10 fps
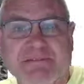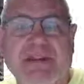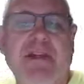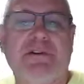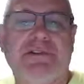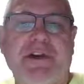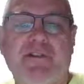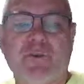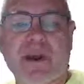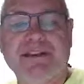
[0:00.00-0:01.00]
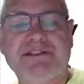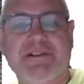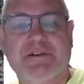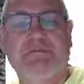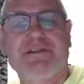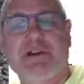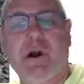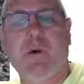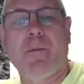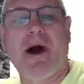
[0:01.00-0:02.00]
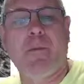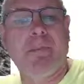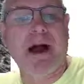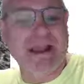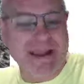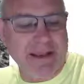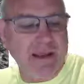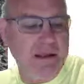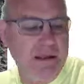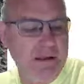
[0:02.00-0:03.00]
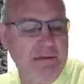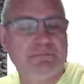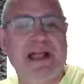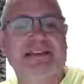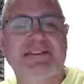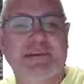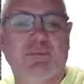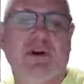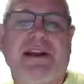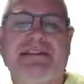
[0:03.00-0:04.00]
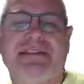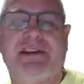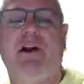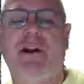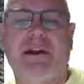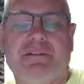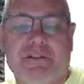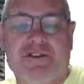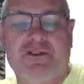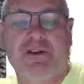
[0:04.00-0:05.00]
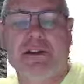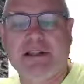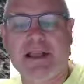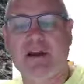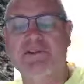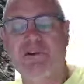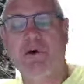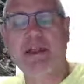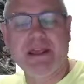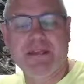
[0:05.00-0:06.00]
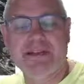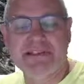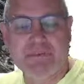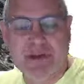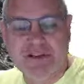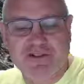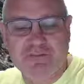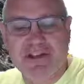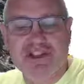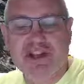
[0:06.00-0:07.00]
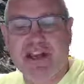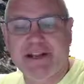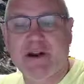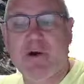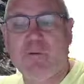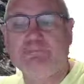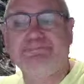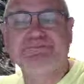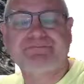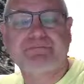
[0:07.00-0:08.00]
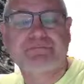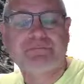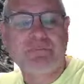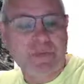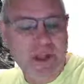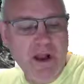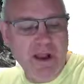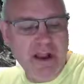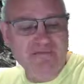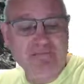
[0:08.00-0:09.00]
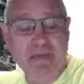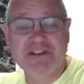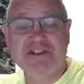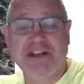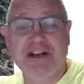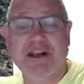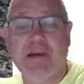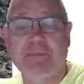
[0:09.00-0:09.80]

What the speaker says: and there's other ways to go about buying plastic bricks that aren't official Lego. So this is a picture of my shed at home. I've mentioned it a couple